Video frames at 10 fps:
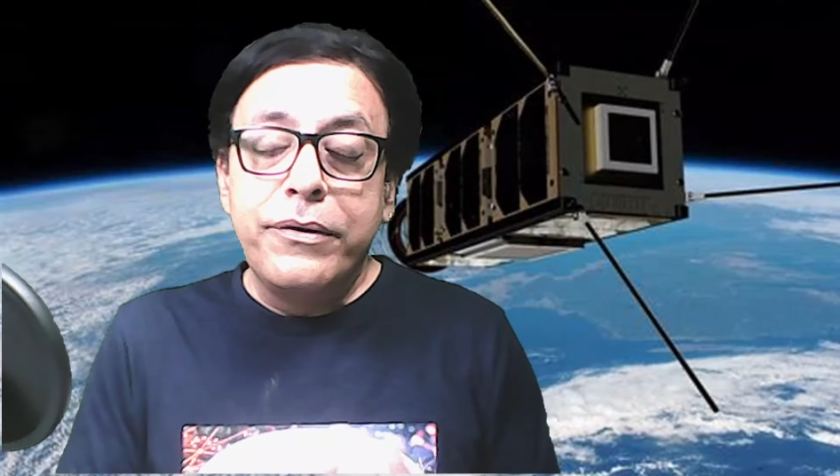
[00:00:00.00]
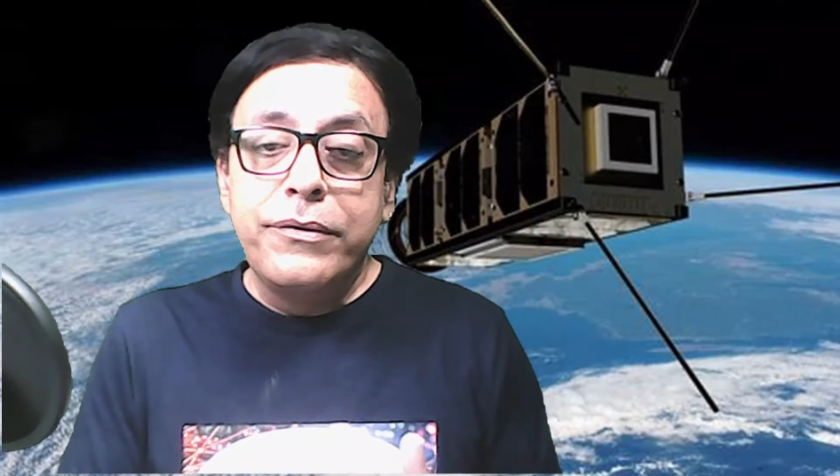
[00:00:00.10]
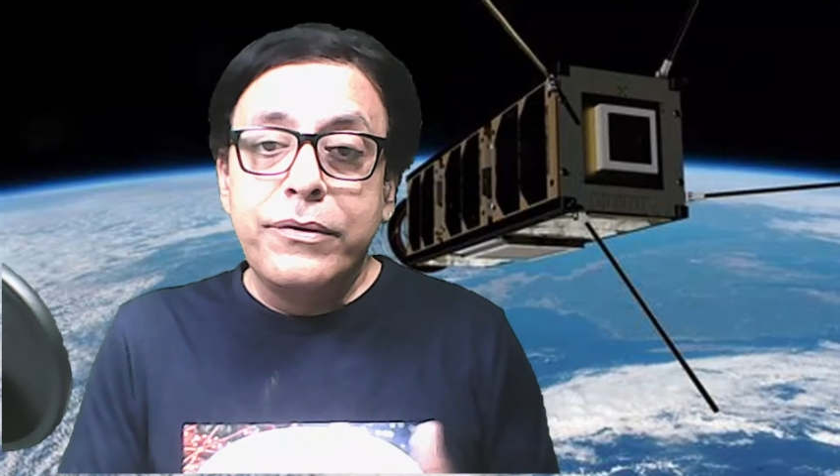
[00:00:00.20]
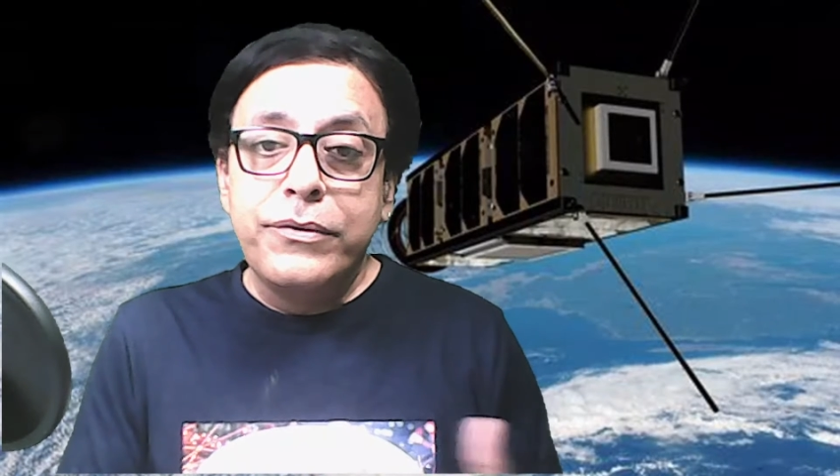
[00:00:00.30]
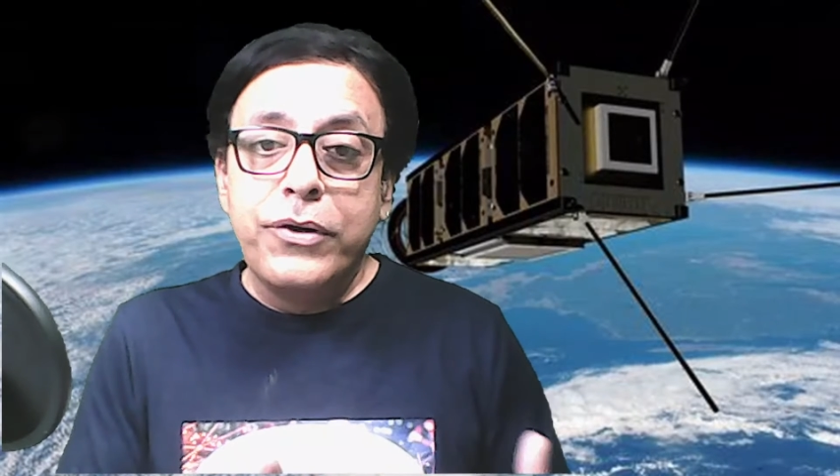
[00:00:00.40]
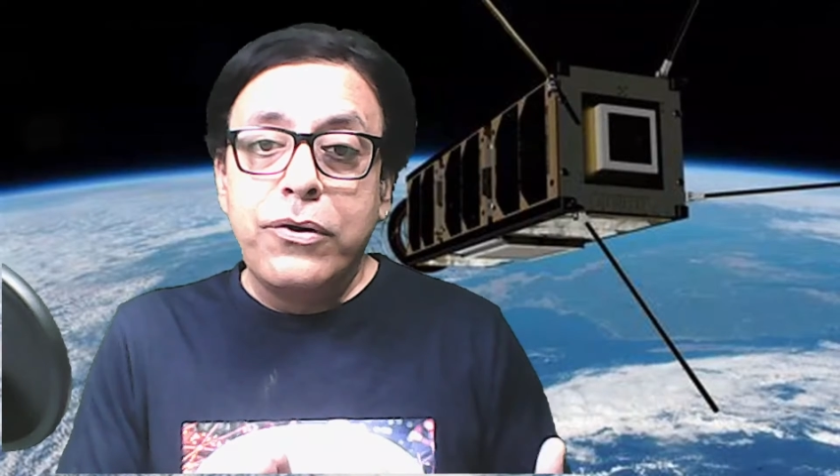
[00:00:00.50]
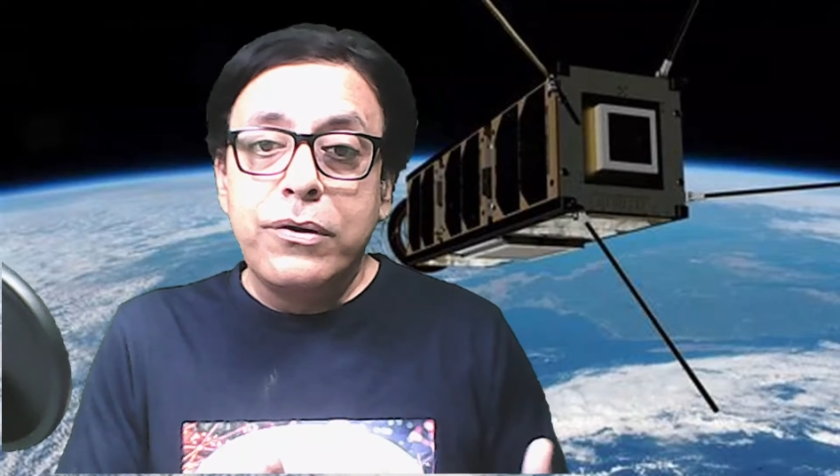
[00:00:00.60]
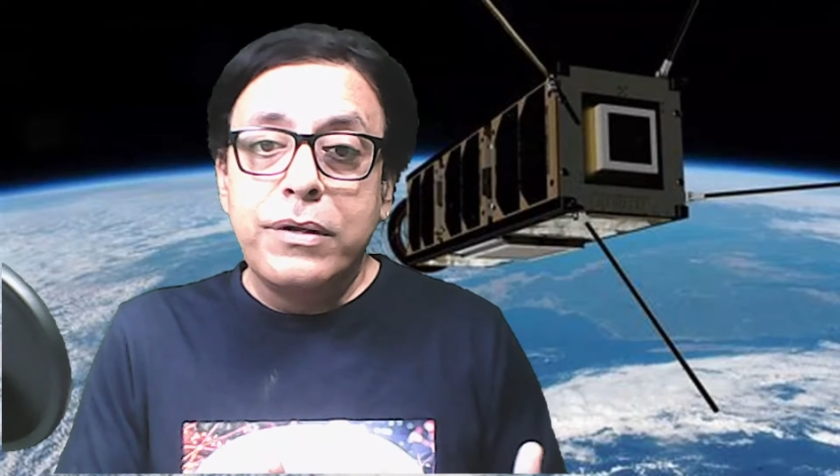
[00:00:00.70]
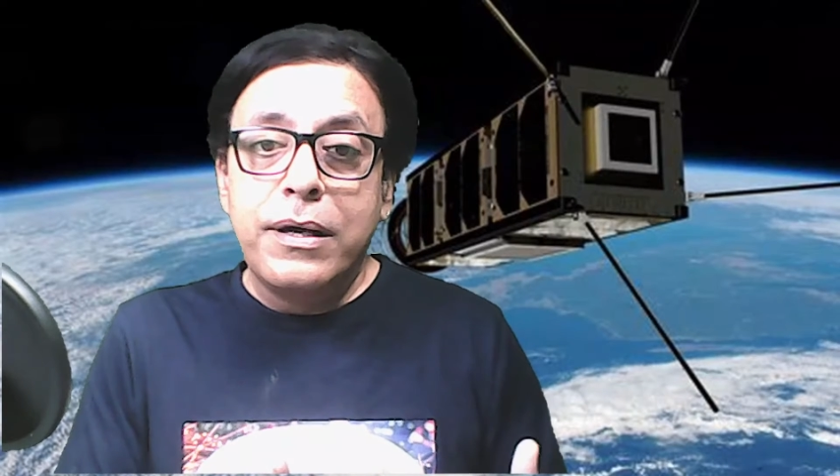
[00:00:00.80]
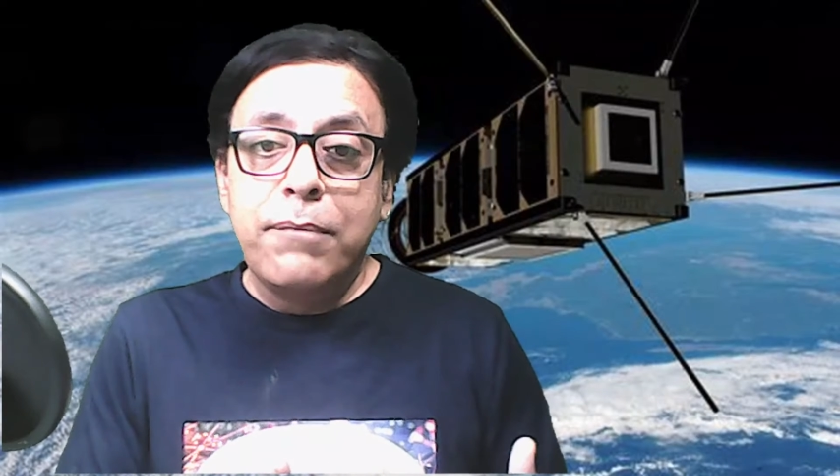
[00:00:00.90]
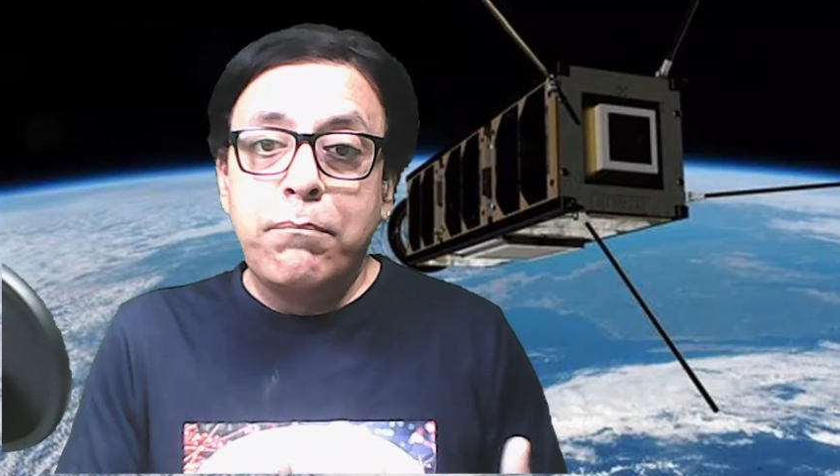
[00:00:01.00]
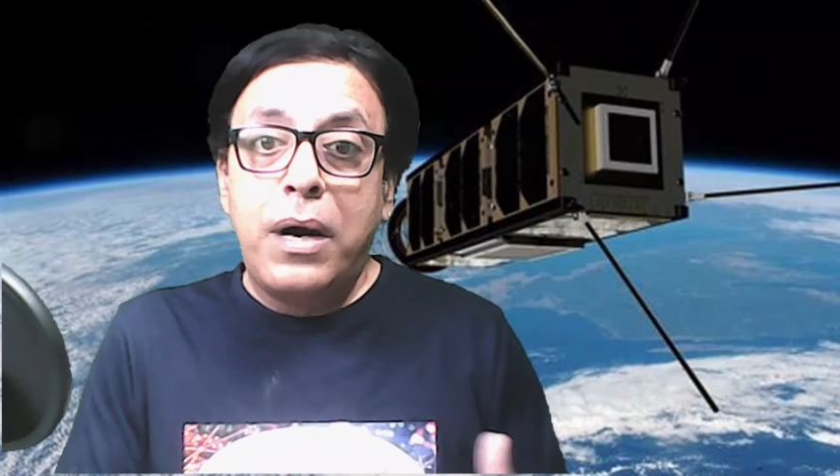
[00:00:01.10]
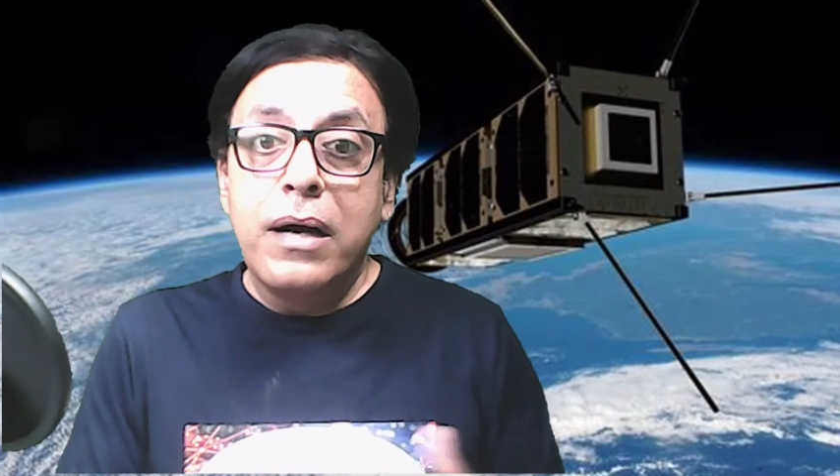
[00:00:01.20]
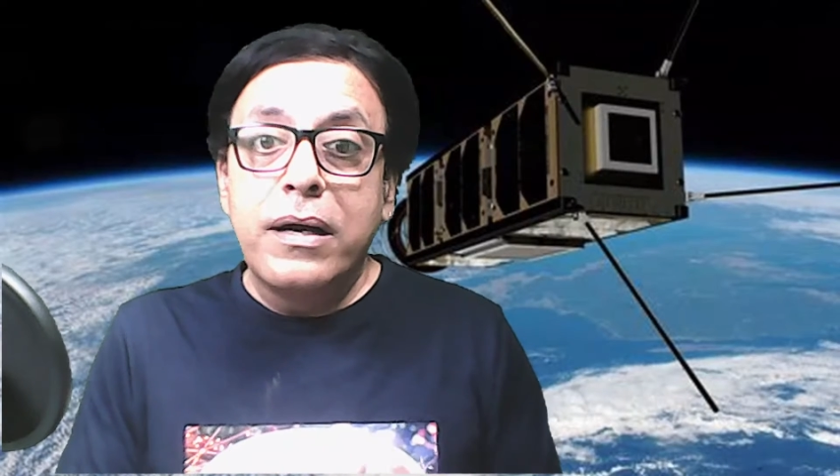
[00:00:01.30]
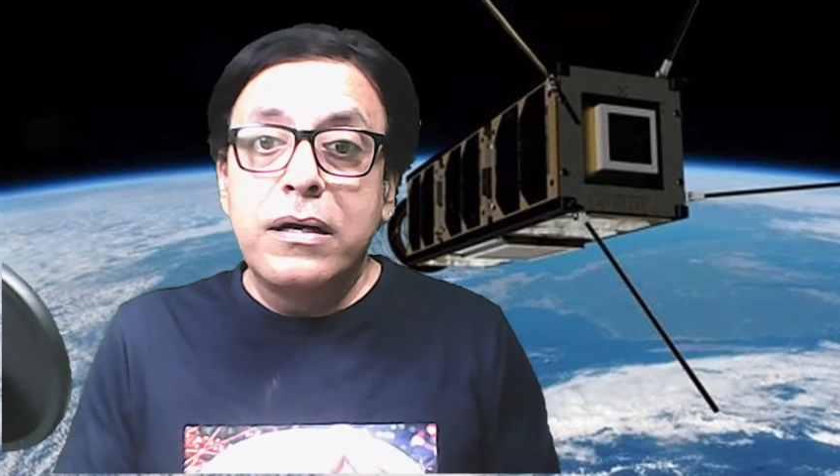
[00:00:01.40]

the market